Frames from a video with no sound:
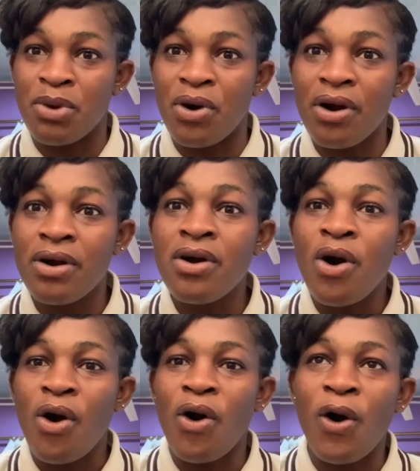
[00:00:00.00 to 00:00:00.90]
Mall,
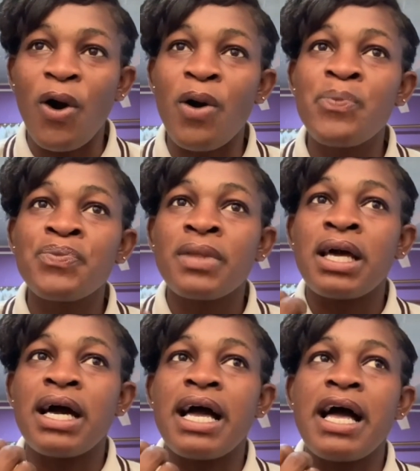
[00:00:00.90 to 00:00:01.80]
or
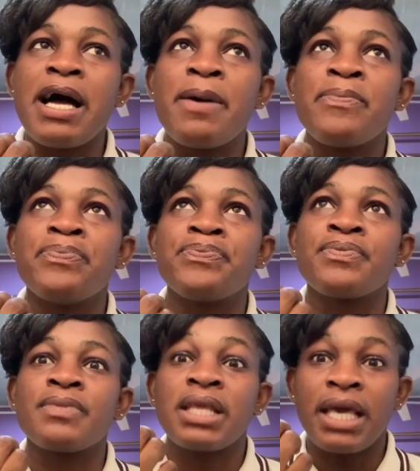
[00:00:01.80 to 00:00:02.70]

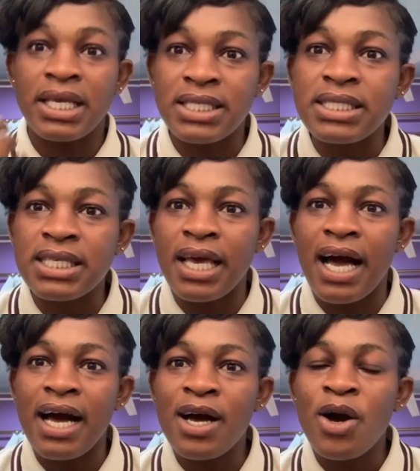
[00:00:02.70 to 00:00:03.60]

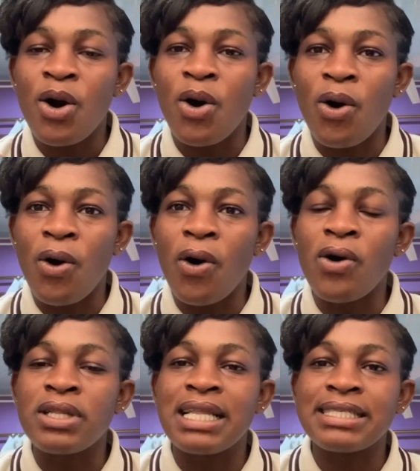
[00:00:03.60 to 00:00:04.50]
Kejetia,
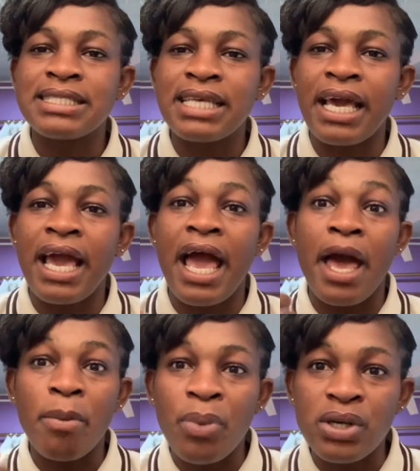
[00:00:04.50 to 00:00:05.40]
or let's say
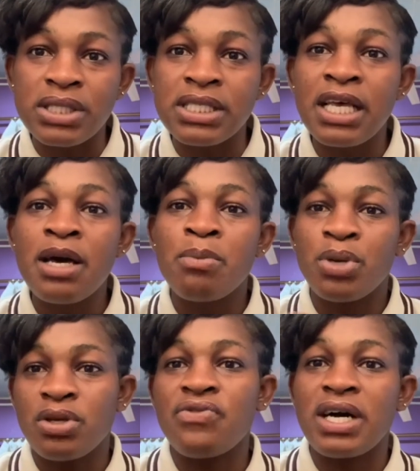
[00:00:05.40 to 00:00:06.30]
airport
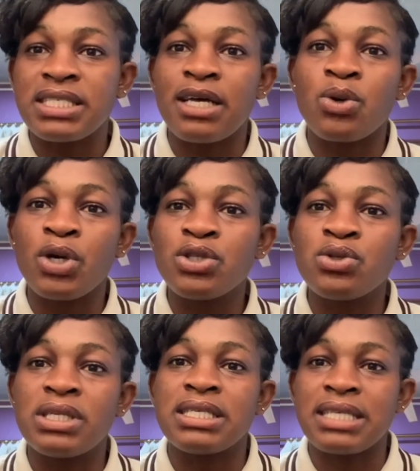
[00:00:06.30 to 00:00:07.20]
both of us are going
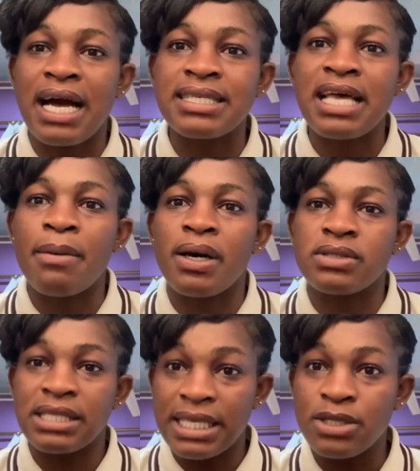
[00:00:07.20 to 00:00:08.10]
to discuss
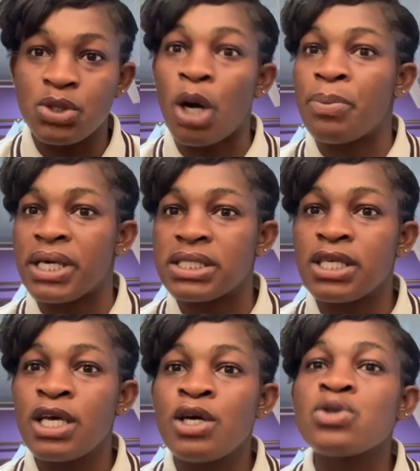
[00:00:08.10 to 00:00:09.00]
about these topics.
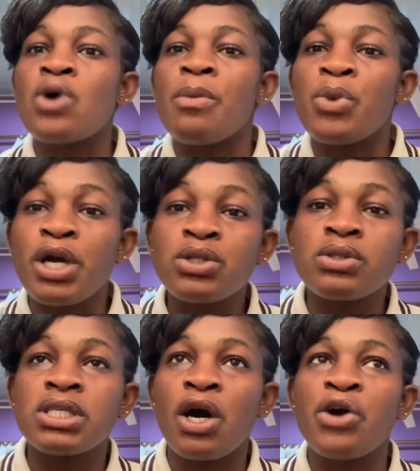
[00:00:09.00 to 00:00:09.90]
So I'm going to
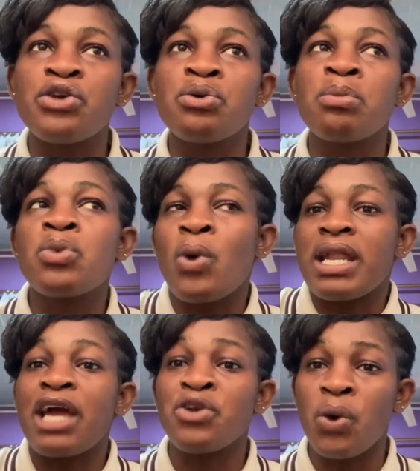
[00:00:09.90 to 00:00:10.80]
tell you what
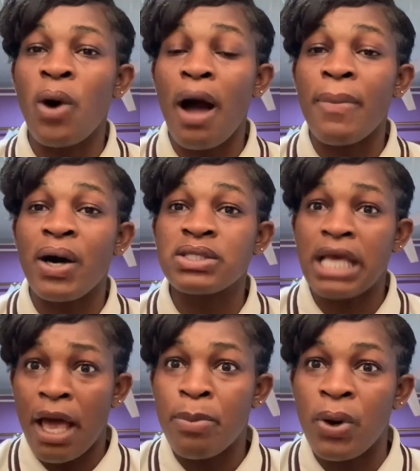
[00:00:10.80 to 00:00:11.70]
I know about
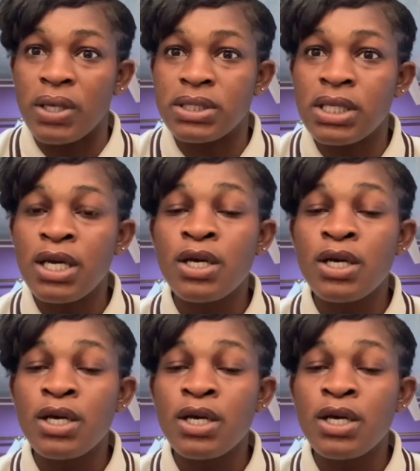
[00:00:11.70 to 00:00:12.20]
airports.